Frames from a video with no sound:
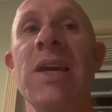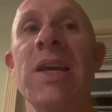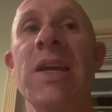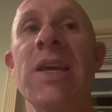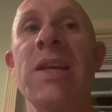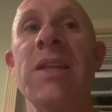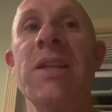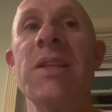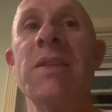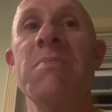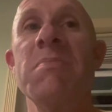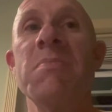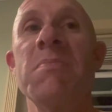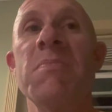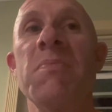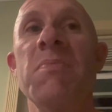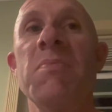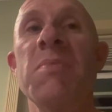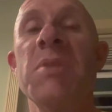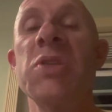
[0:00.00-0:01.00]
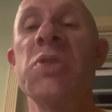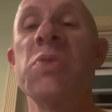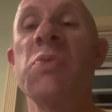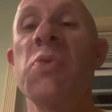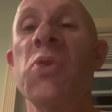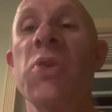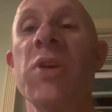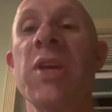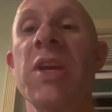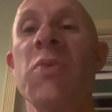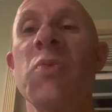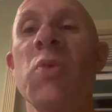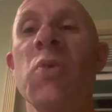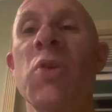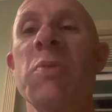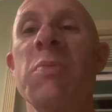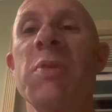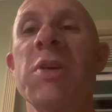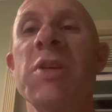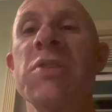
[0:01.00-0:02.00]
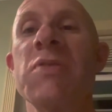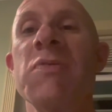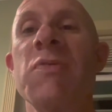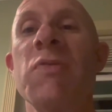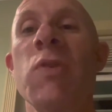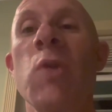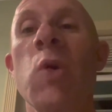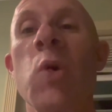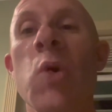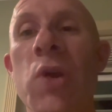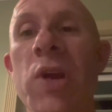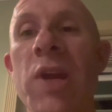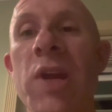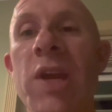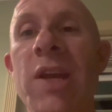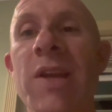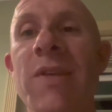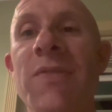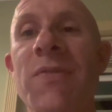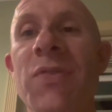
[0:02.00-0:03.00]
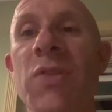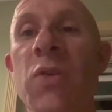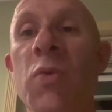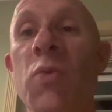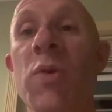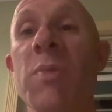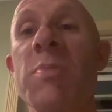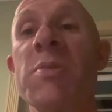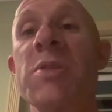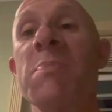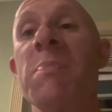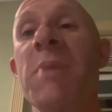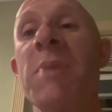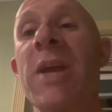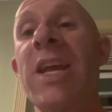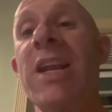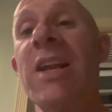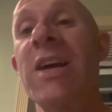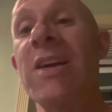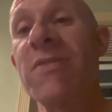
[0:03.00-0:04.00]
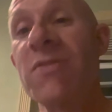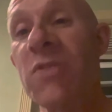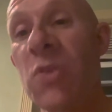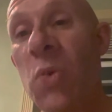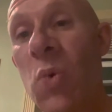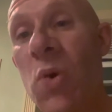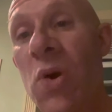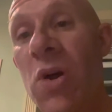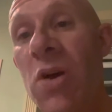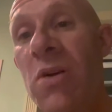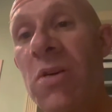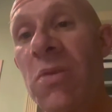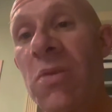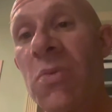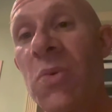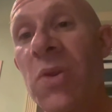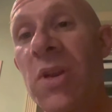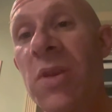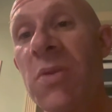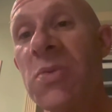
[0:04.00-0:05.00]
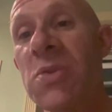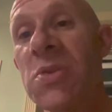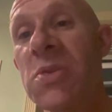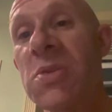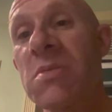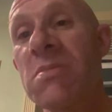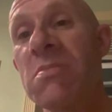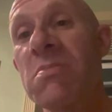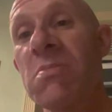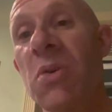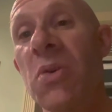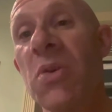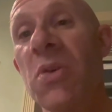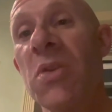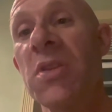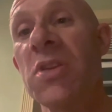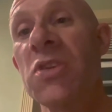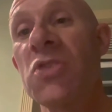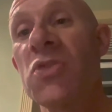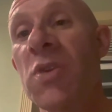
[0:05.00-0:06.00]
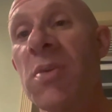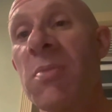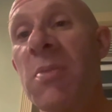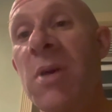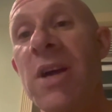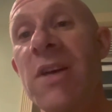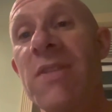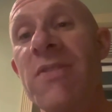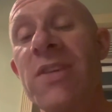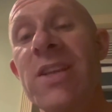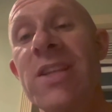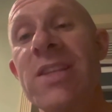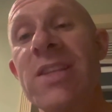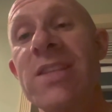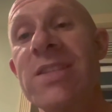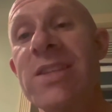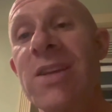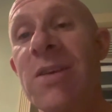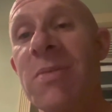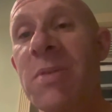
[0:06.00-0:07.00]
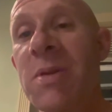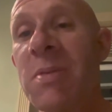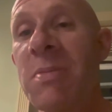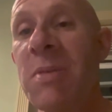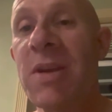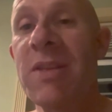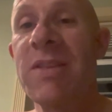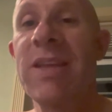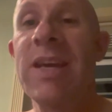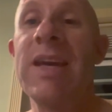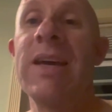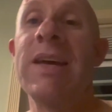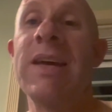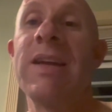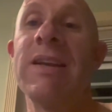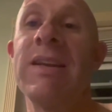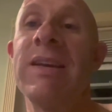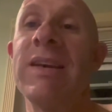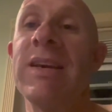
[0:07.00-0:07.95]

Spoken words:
He missed putting in one piece of flooring, ripped some paint off the wall when he was pulling the trim off. He didn't tell me about that.